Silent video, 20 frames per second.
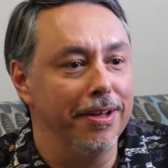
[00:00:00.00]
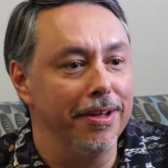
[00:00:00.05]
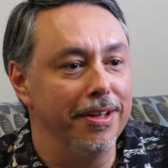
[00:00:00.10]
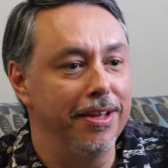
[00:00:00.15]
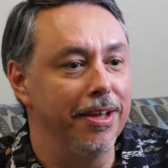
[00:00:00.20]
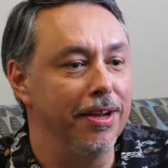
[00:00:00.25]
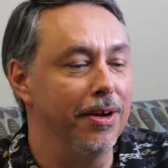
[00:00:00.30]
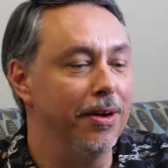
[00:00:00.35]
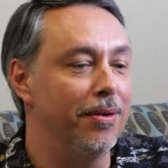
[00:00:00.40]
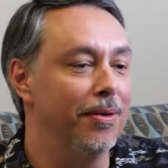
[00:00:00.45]

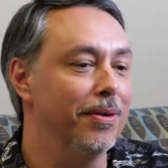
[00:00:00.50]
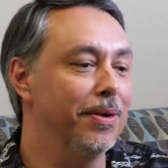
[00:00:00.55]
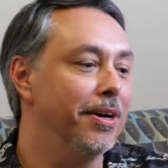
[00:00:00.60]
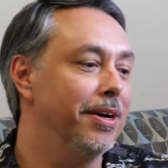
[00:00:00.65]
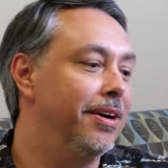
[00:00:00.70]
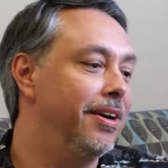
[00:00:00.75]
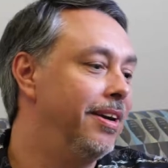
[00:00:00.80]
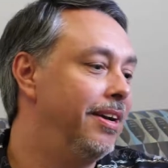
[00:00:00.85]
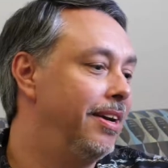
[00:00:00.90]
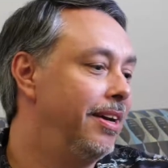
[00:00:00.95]
You know,
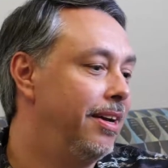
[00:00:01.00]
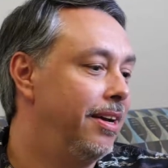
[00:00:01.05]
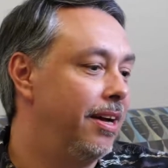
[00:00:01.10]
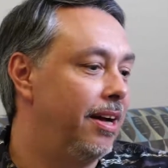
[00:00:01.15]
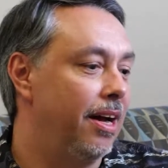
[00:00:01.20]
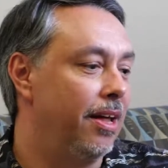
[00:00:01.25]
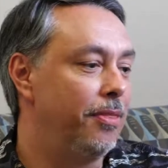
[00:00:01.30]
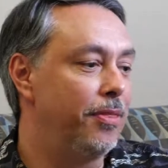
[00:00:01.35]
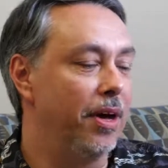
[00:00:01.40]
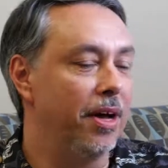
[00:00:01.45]
or
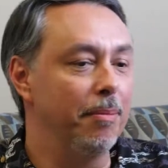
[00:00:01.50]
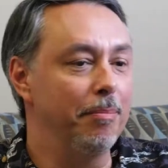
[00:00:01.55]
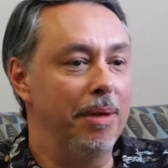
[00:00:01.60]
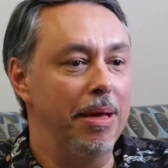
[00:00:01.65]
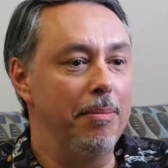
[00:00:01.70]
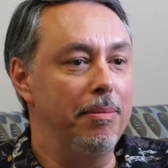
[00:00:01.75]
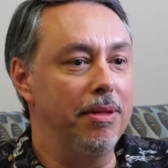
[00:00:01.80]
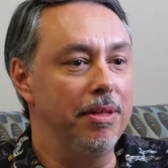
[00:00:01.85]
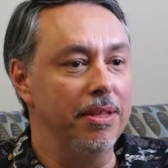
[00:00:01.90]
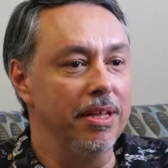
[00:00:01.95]
I thought
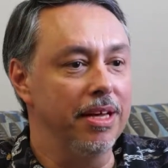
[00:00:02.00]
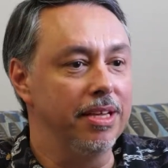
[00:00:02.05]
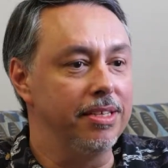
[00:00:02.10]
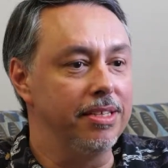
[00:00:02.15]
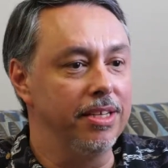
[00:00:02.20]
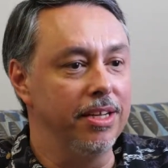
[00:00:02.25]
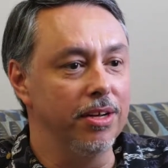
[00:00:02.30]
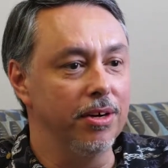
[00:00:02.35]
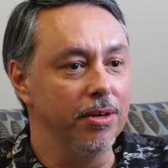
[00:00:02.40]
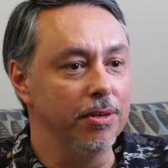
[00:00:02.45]
maybe
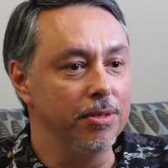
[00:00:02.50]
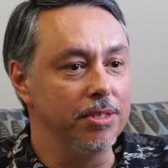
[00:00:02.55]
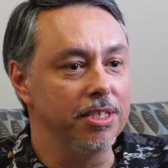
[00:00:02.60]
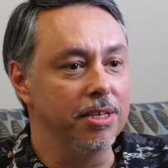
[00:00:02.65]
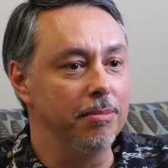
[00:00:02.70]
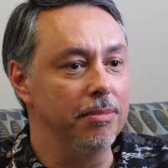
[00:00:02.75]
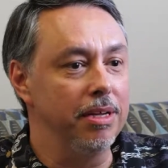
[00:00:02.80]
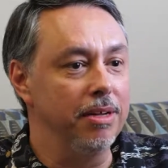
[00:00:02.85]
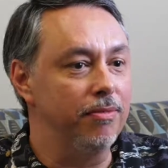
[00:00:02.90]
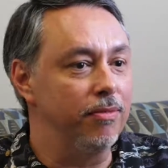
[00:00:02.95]
that, you know,
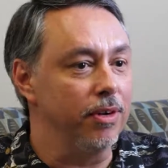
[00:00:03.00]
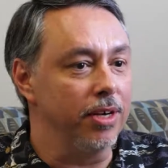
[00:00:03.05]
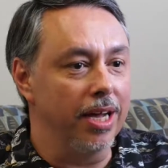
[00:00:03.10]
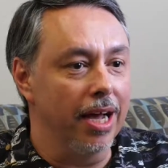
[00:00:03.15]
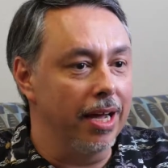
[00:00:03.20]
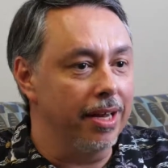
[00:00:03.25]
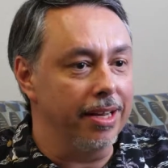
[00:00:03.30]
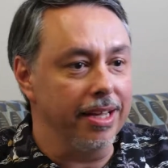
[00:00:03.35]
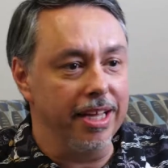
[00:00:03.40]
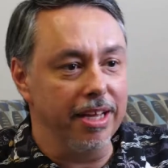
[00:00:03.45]
somebody
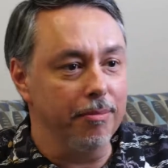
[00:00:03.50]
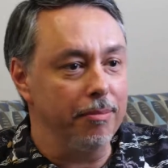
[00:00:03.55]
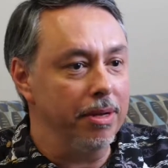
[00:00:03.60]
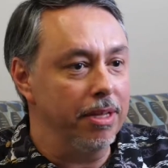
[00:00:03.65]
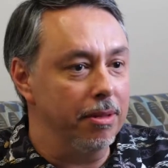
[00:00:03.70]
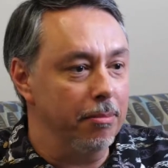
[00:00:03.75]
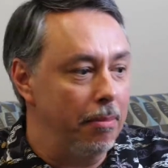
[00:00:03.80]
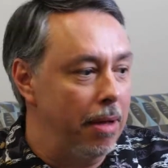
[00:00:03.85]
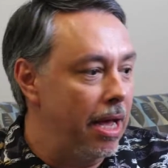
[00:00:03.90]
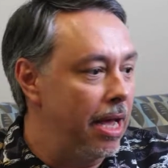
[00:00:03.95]
forgot to give me
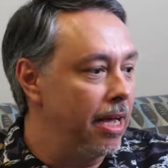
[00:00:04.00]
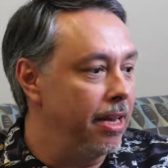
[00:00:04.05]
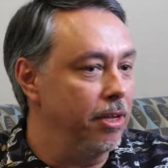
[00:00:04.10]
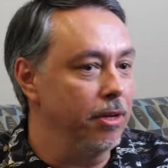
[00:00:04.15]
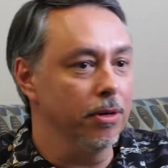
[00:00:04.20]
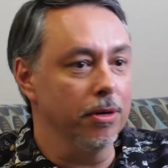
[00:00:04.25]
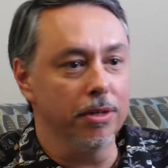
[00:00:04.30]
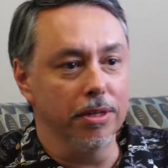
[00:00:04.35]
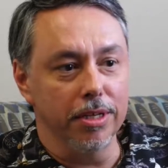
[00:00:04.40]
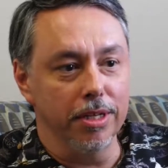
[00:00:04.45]
the
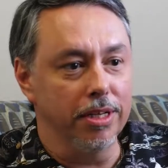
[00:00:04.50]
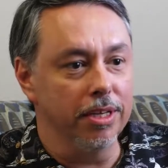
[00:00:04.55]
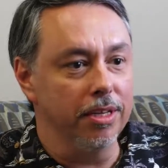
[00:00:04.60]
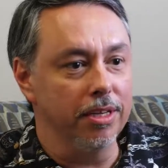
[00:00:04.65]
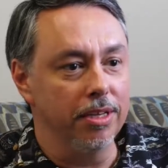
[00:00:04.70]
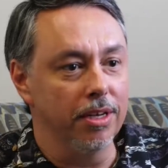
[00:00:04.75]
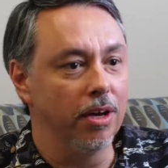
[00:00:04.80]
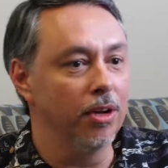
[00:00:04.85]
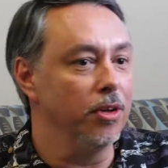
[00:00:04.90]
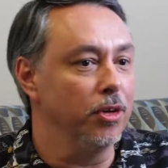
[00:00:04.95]
manual and
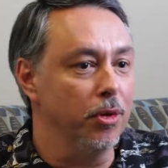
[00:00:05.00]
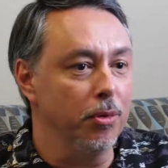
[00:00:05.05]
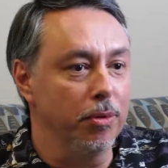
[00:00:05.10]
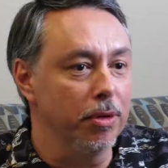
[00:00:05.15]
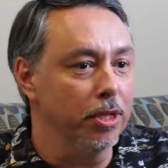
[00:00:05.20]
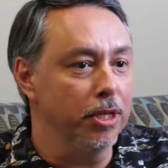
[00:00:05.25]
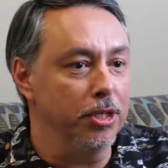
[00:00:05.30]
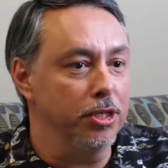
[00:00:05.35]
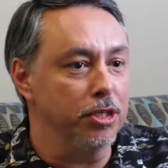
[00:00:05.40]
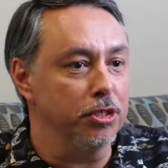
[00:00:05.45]
all you
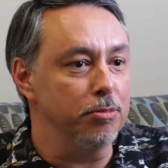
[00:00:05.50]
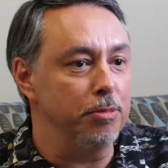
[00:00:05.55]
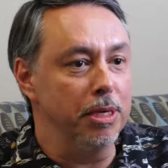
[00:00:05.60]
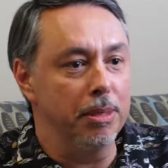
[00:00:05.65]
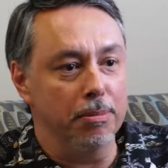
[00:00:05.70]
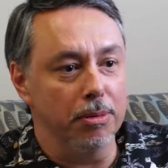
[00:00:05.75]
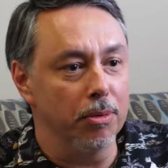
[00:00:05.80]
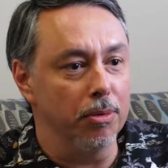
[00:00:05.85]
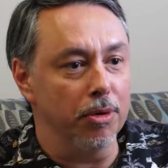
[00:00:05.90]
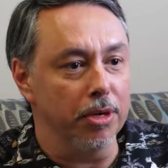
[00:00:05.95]
religious
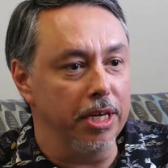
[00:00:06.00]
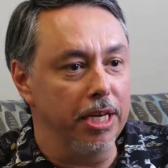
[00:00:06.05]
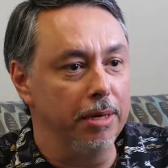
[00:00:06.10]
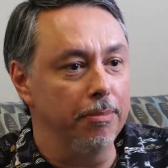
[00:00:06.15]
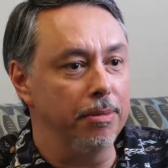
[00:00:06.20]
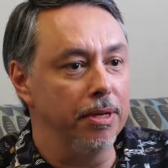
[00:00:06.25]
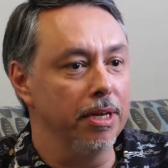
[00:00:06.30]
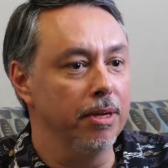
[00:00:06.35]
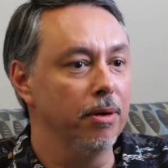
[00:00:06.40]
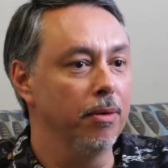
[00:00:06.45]
people were
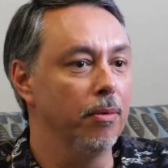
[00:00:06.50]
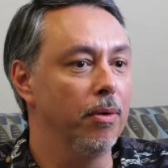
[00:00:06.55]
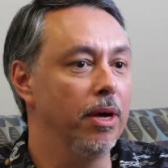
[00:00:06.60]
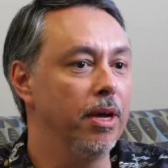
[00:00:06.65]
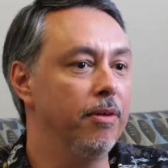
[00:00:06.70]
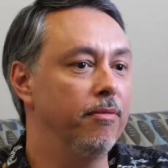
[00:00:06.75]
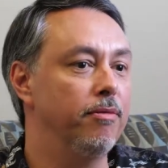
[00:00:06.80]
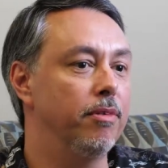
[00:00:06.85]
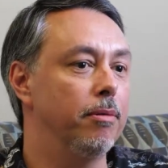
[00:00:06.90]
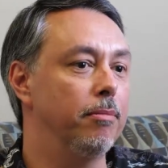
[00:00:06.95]
keeping it
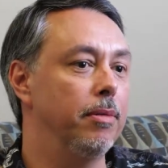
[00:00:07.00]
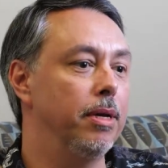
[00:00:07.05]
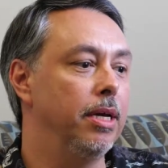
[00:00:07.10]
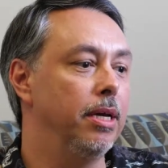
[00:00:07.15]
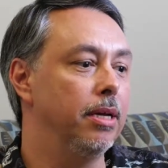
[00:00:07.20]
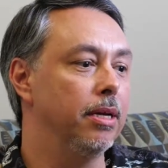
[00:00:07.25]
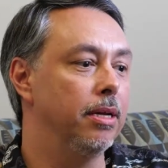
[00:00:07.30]
away from me.